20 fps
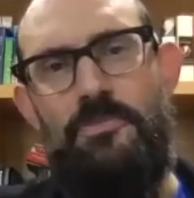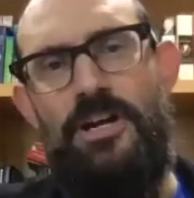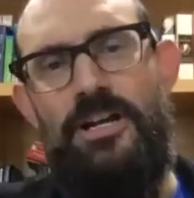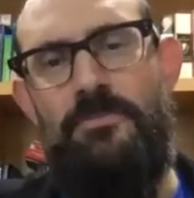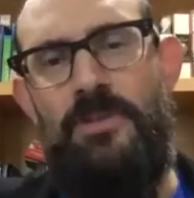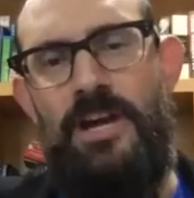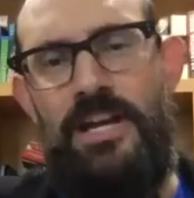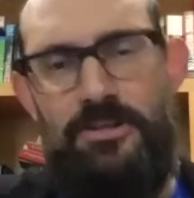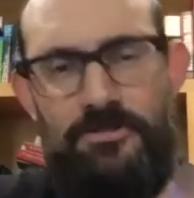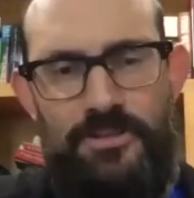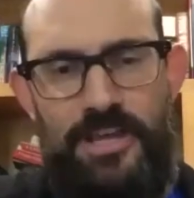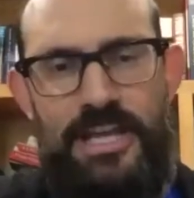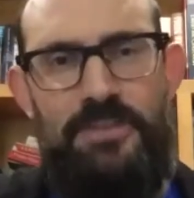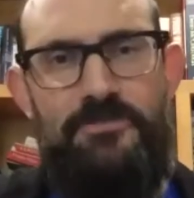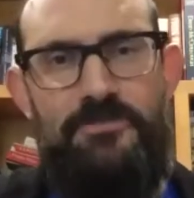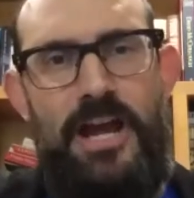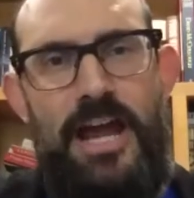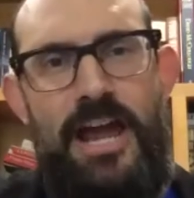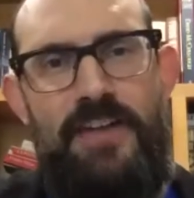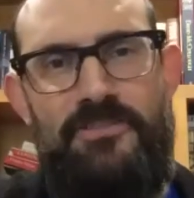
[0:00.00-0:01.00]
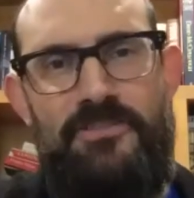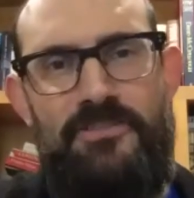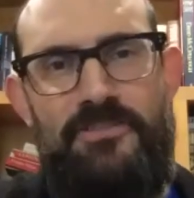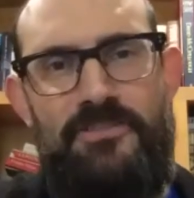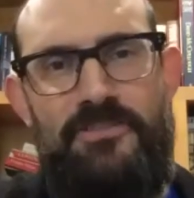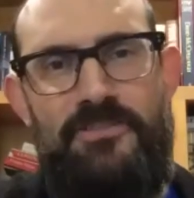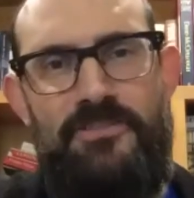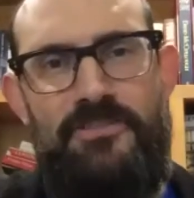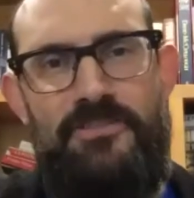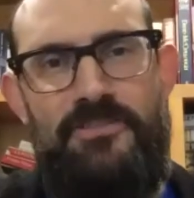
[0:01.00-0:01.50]
Michael, thank you for having me.
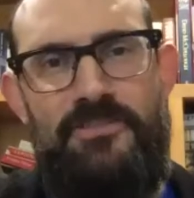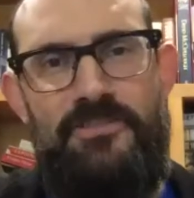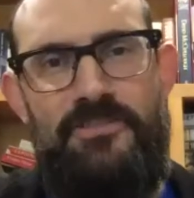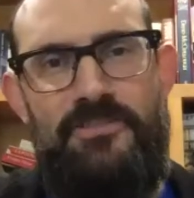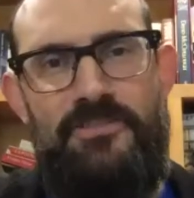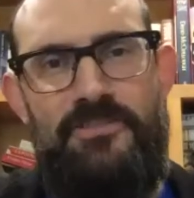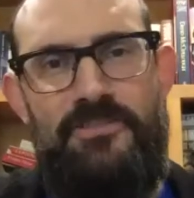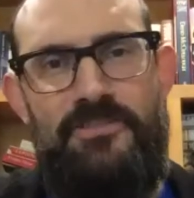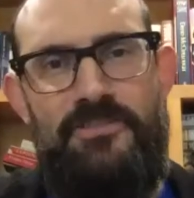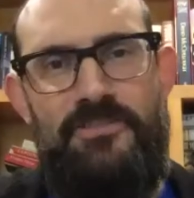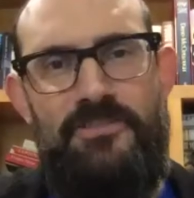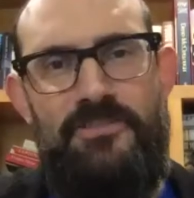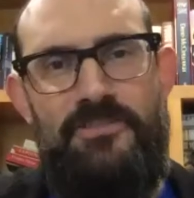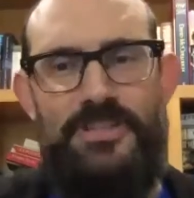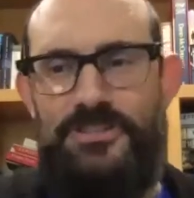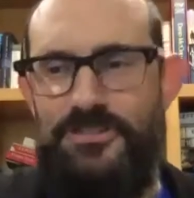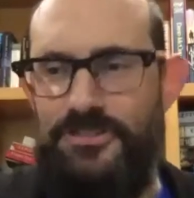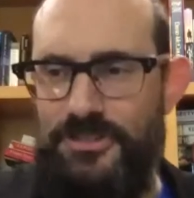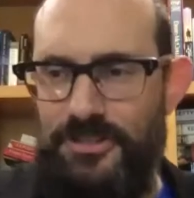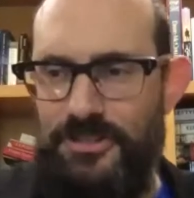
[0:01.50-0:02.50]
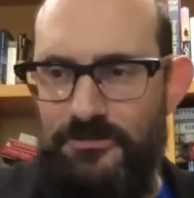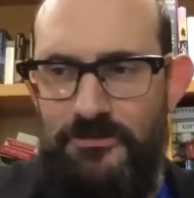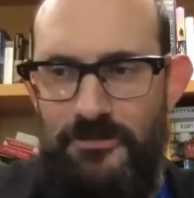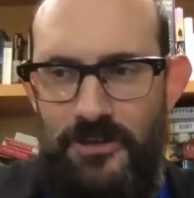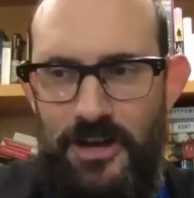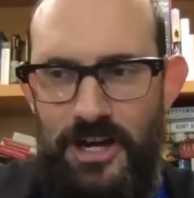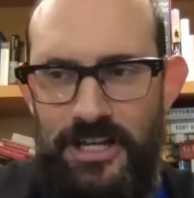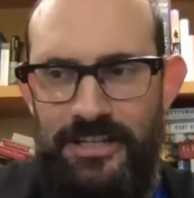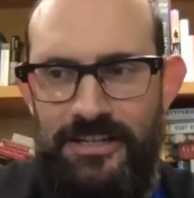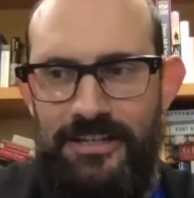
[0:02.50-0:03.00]
This is a
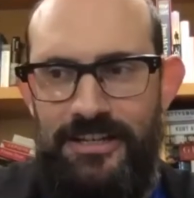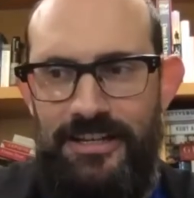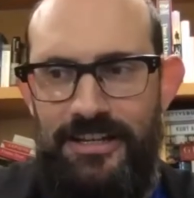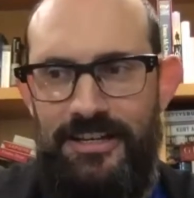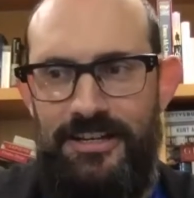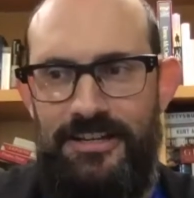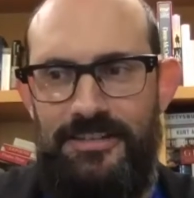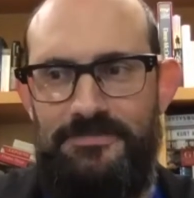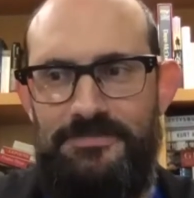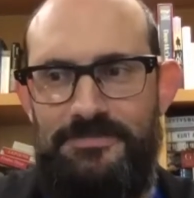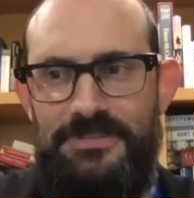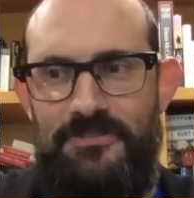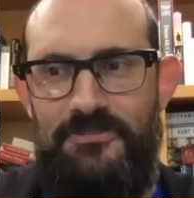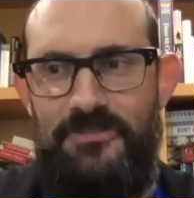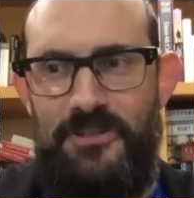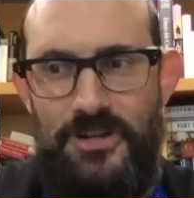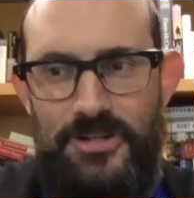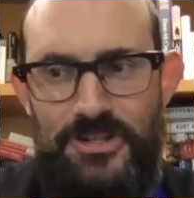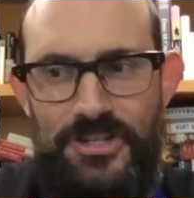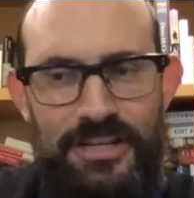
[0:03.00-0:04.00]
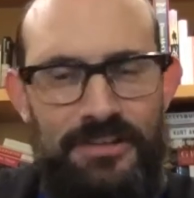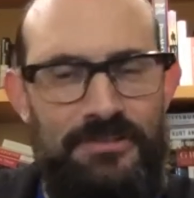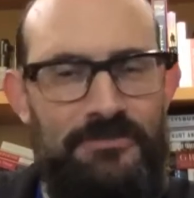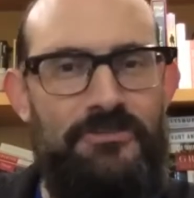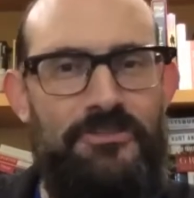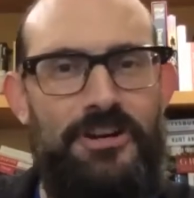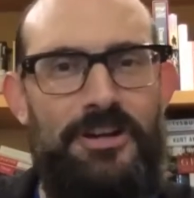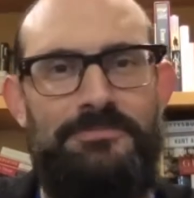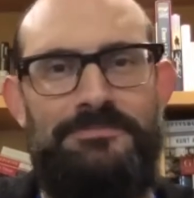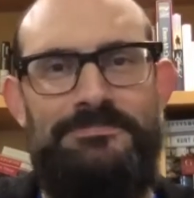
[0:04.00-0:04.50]
fun diversion
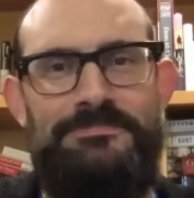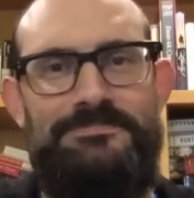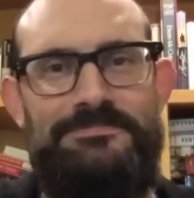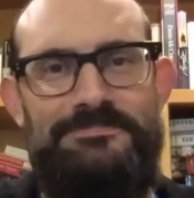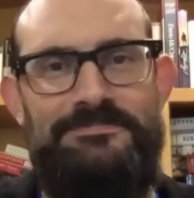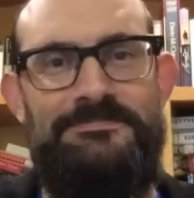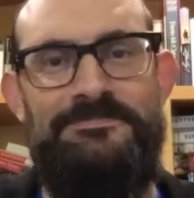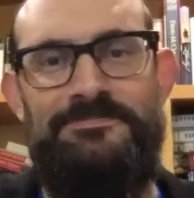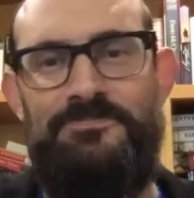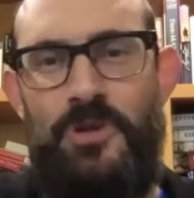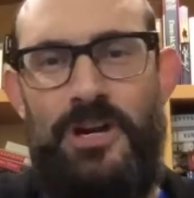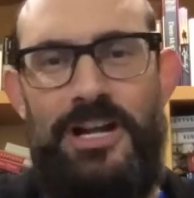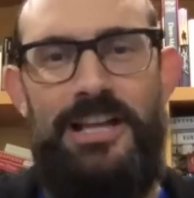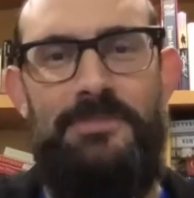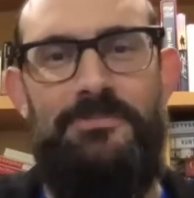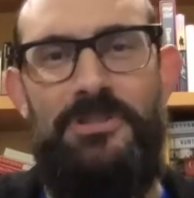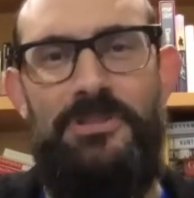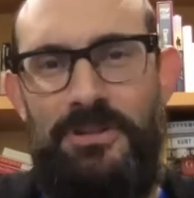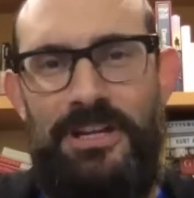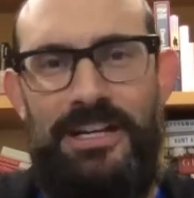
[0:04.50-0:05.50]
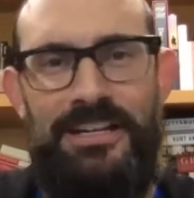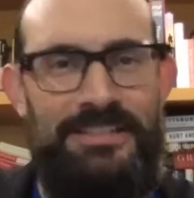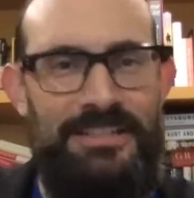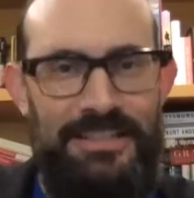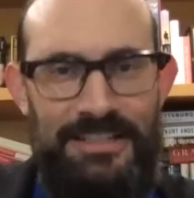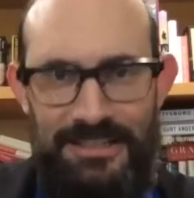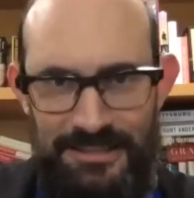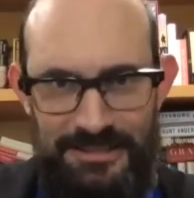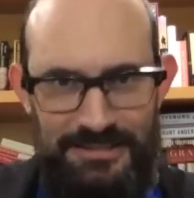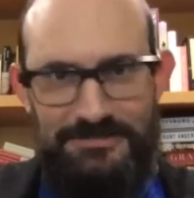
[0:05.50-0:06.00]
from what I'm doing
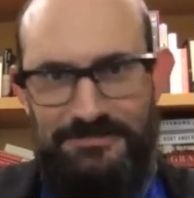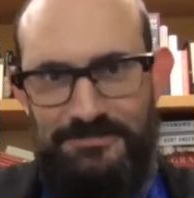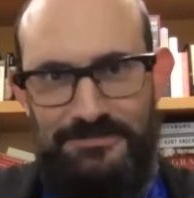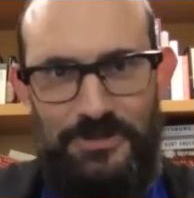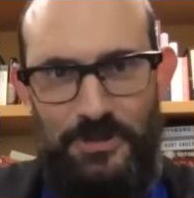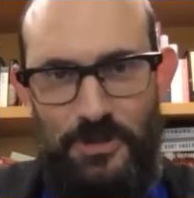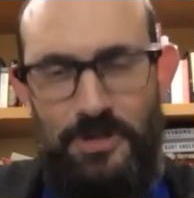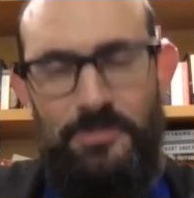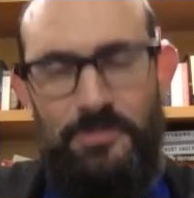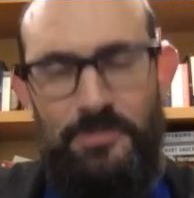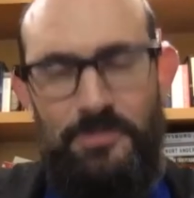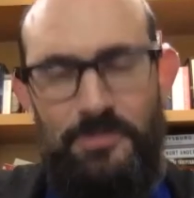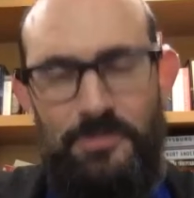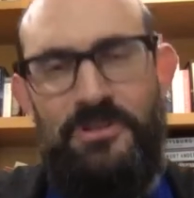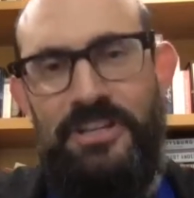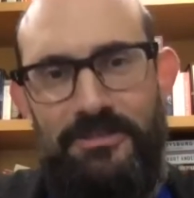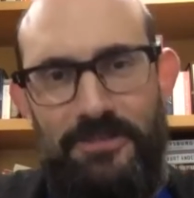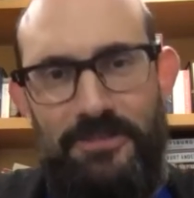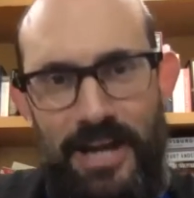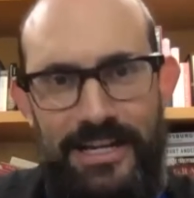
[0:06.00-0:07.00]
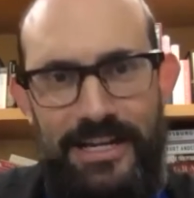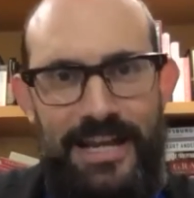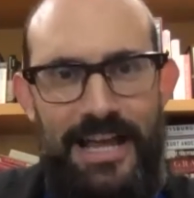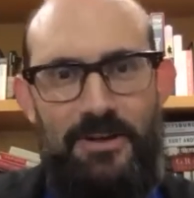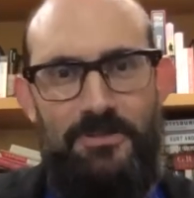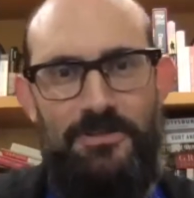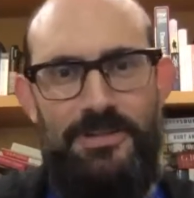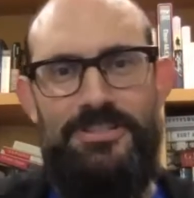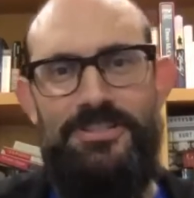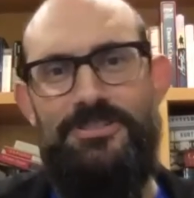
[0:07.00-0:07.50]
normally right now,
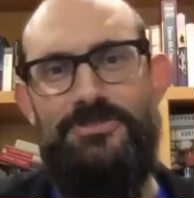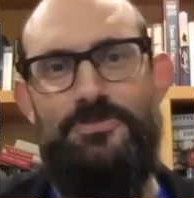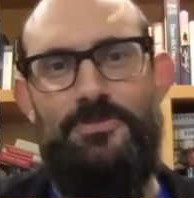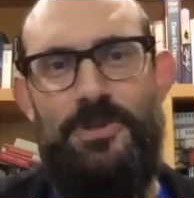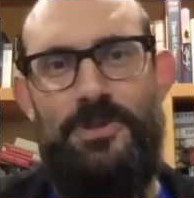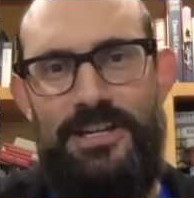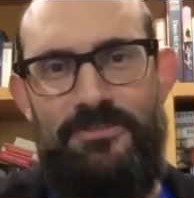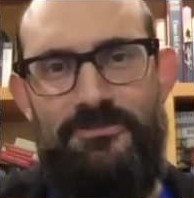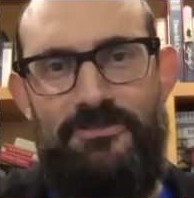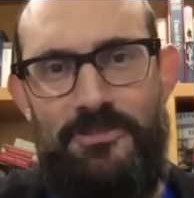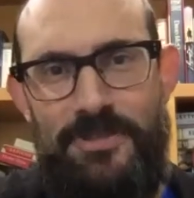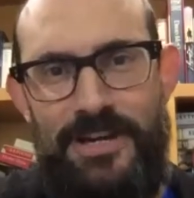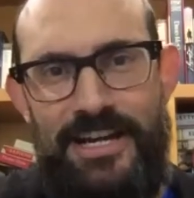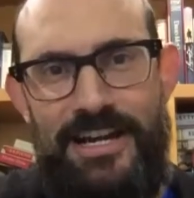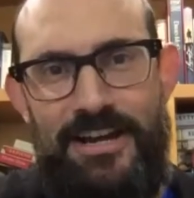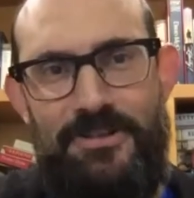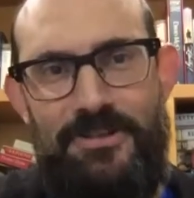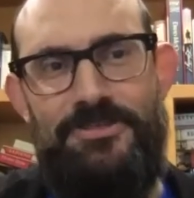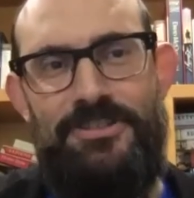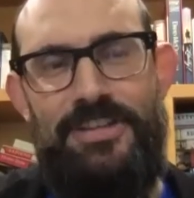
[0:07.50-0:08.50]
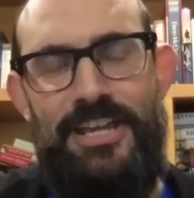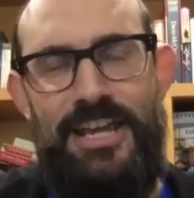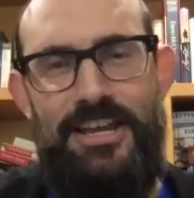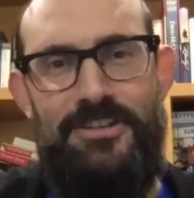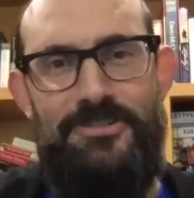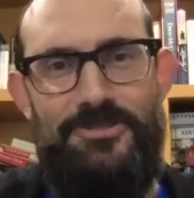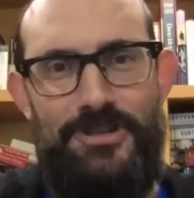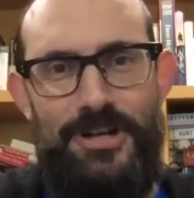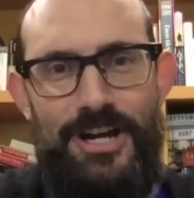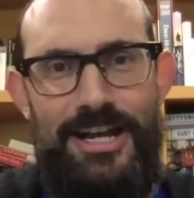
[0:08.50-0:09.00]
which is working from my house and
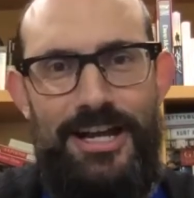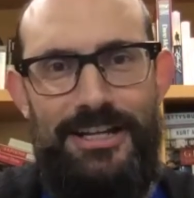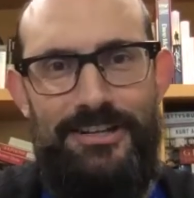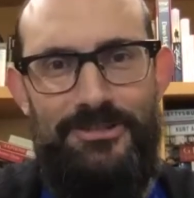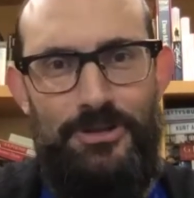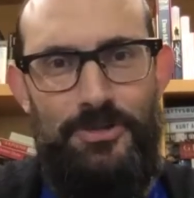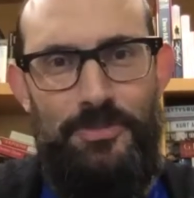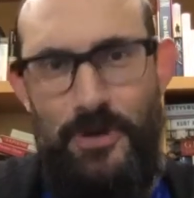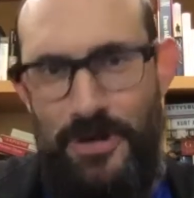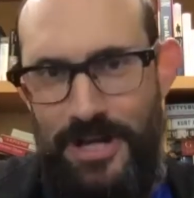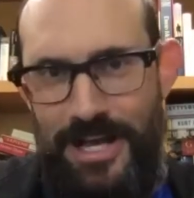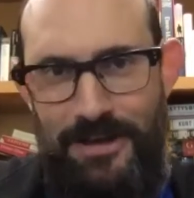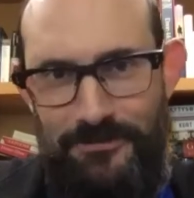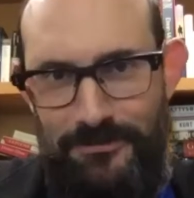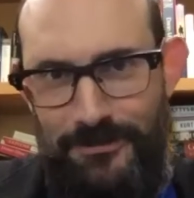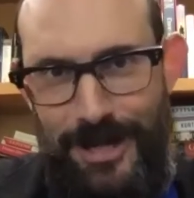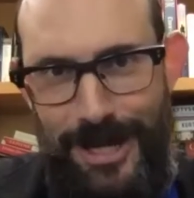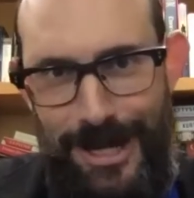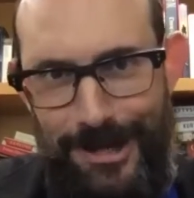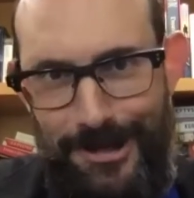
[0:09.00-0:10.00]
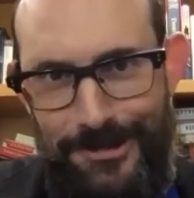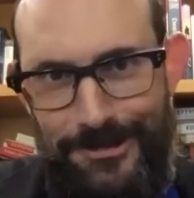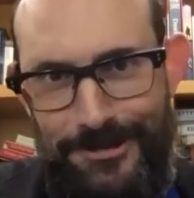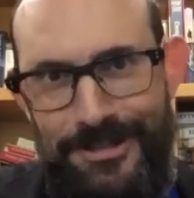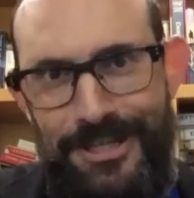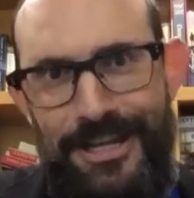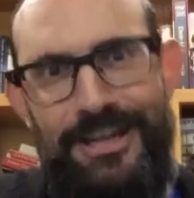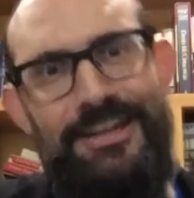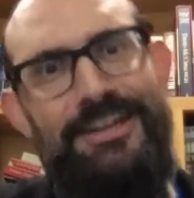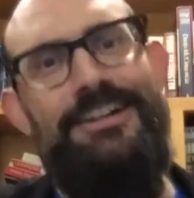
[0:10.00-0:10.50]
trying to put out fires
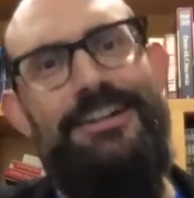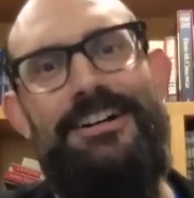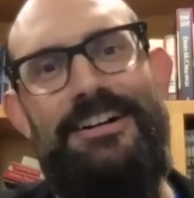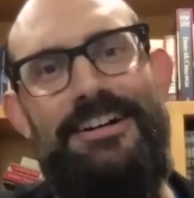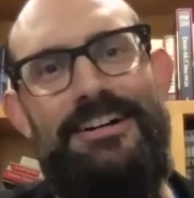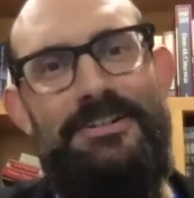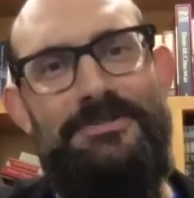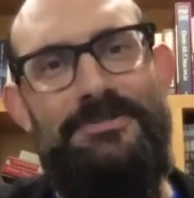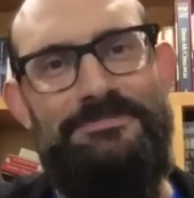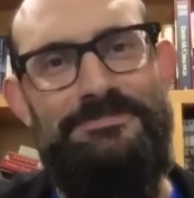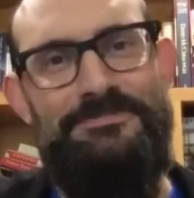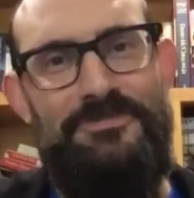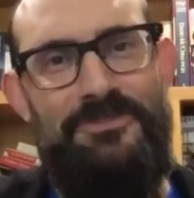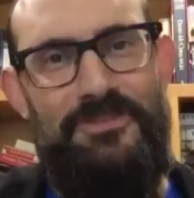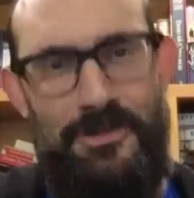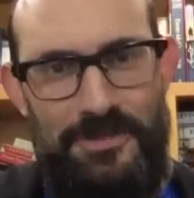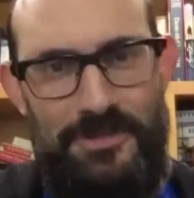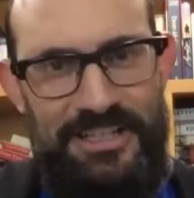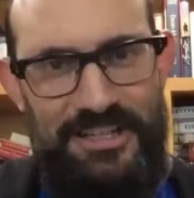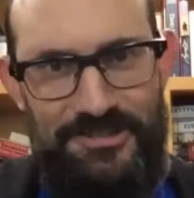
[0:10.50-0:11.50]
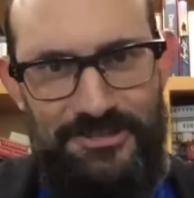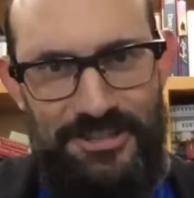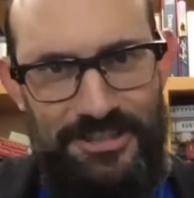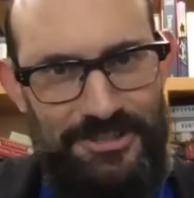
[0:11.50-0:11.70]
from a distance,